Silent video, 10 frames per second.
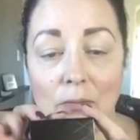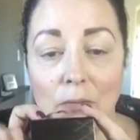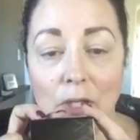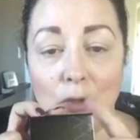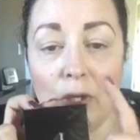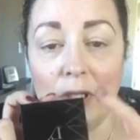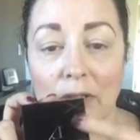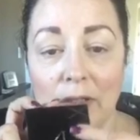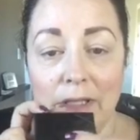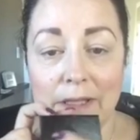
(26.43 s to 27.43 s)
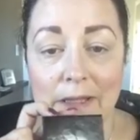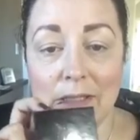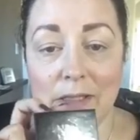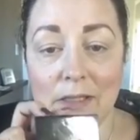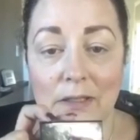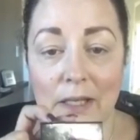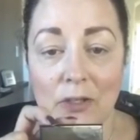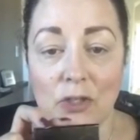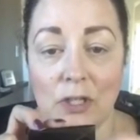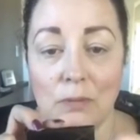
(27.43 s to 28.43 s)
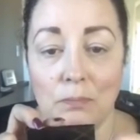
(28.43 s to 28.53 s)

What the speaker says: You can get this collection